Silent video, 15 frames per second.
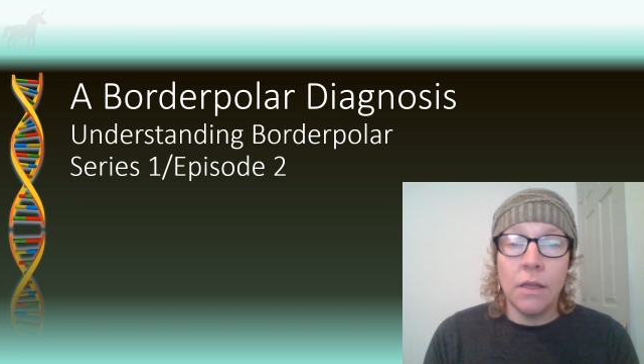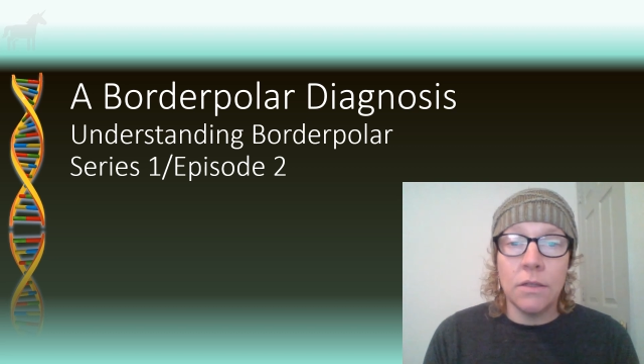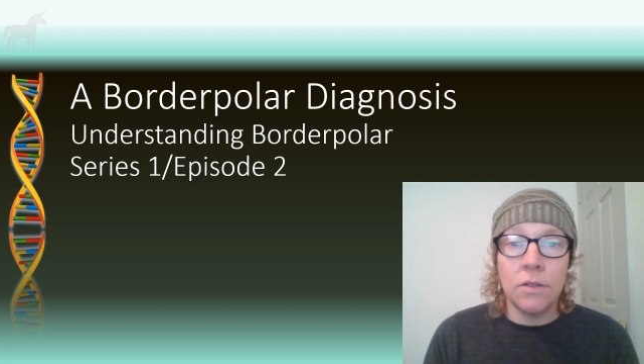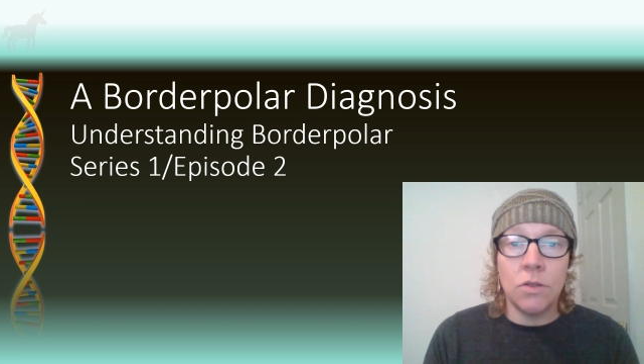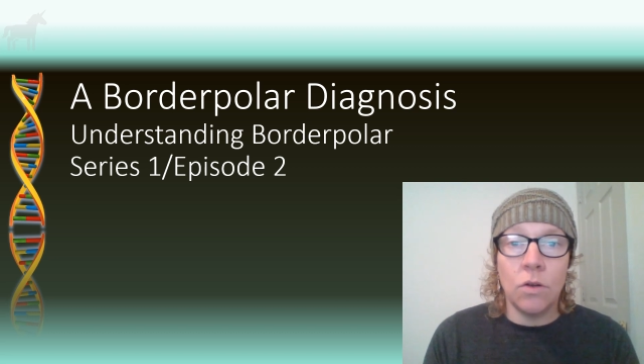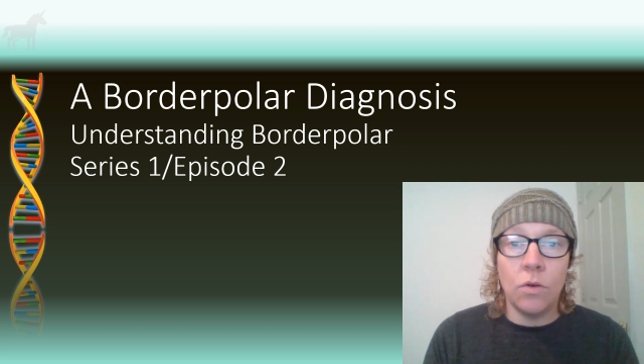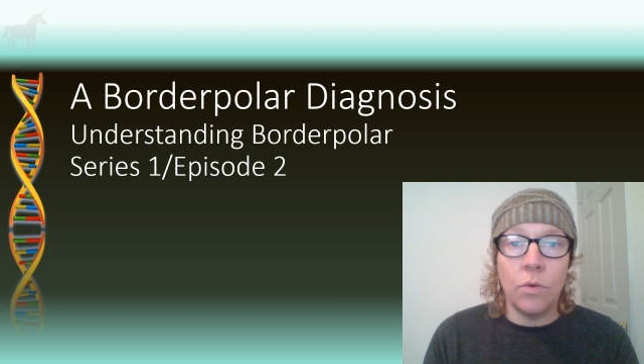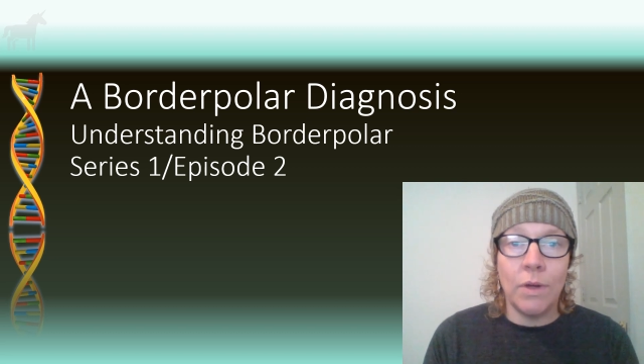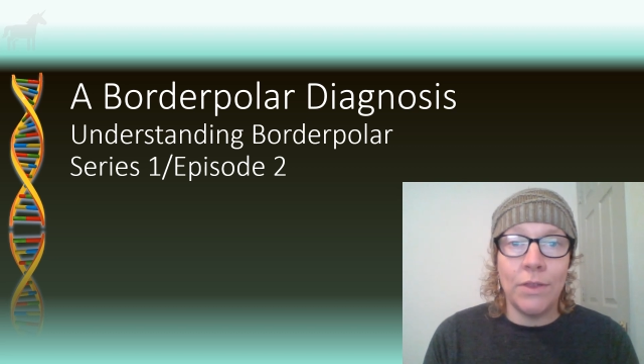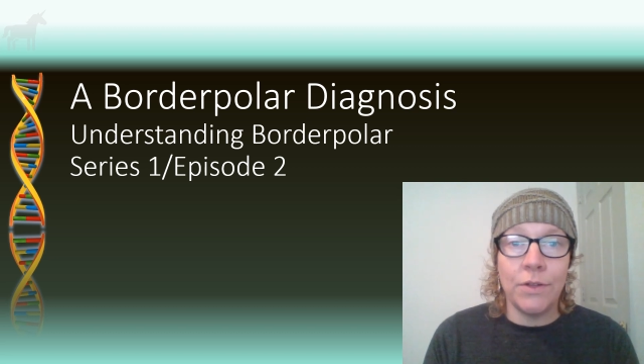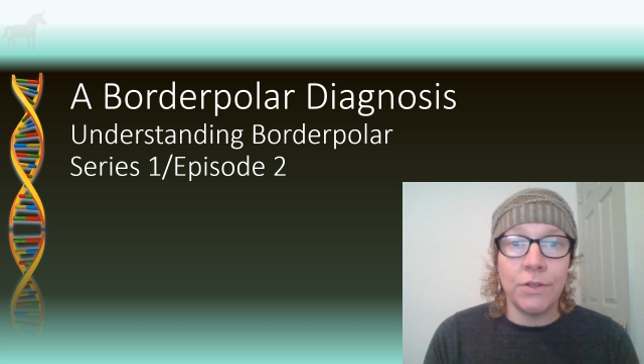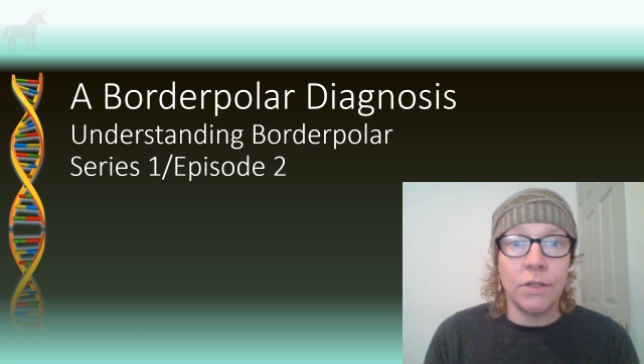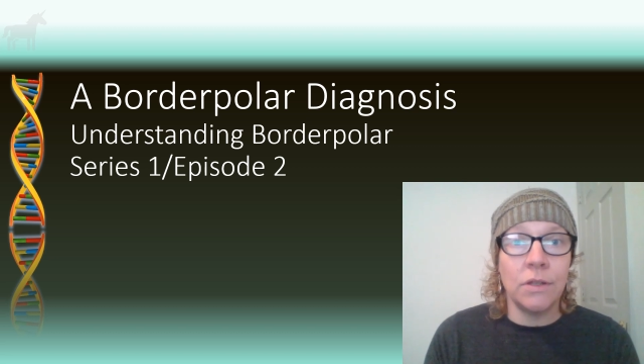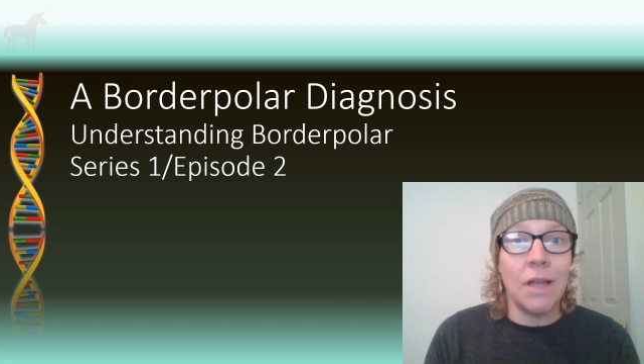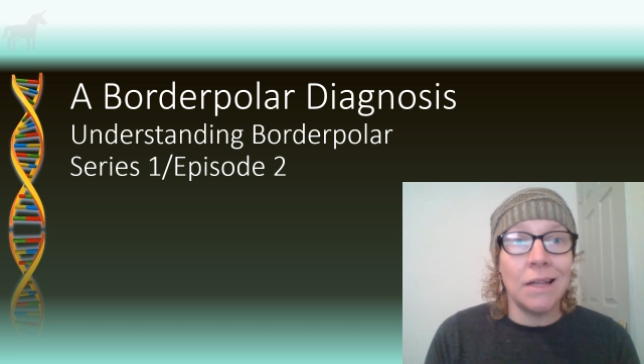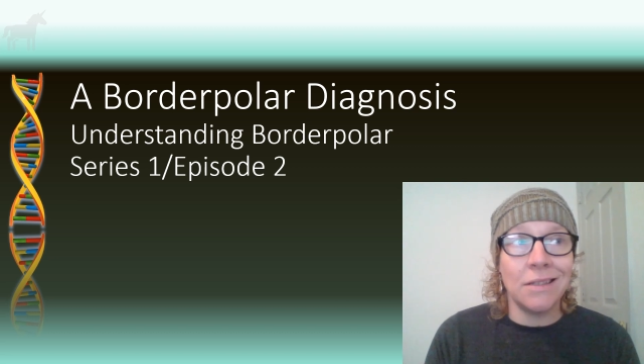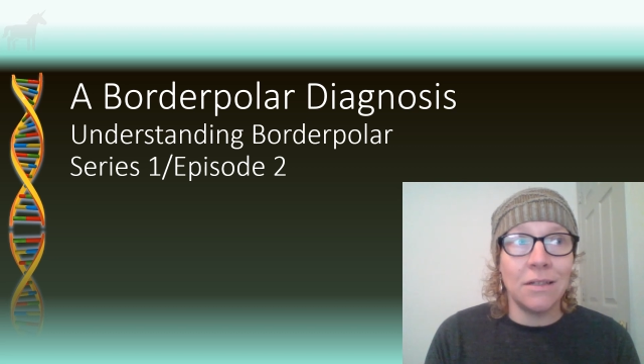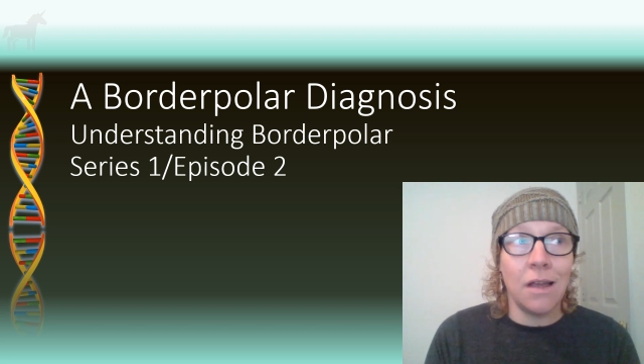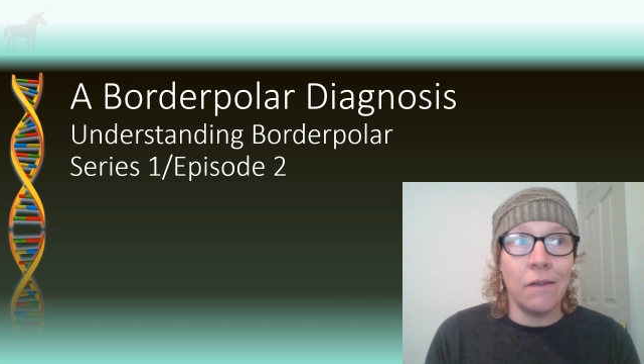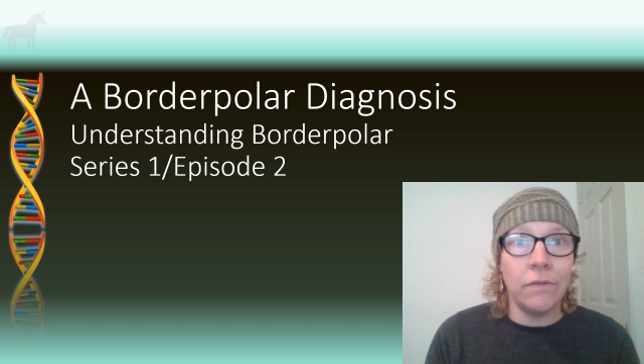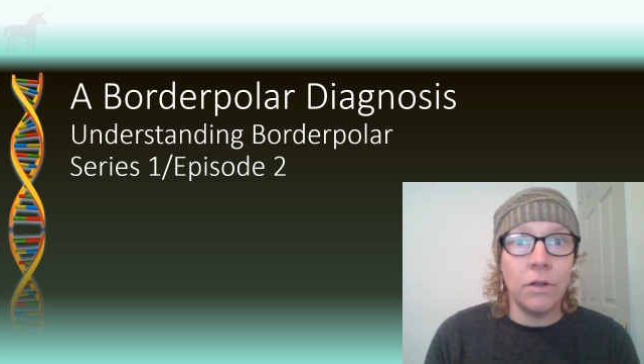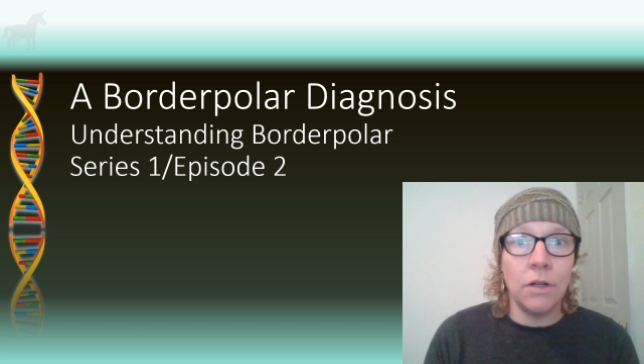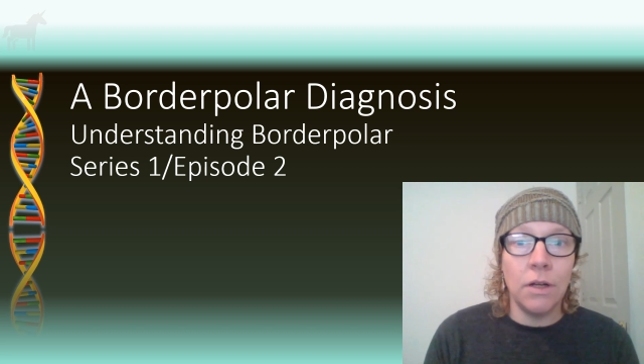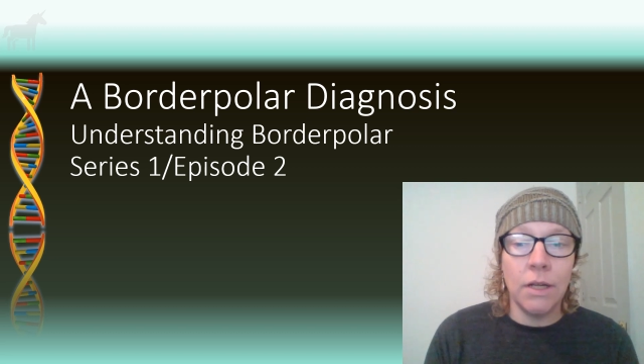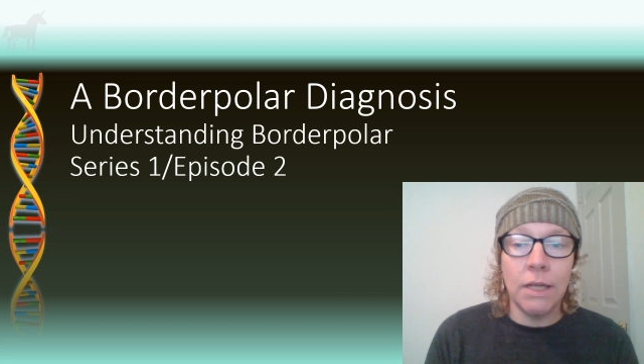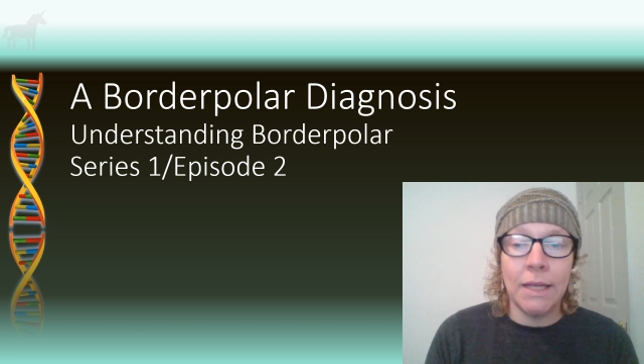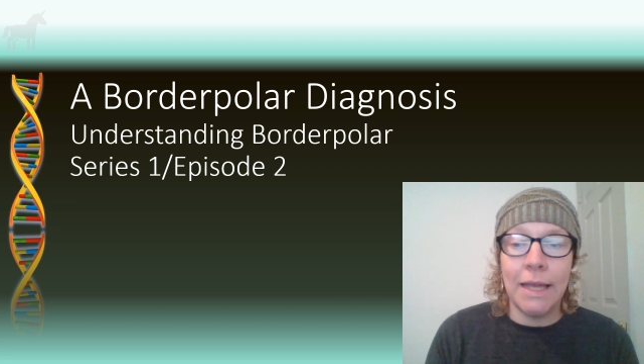So there's a lot to cover,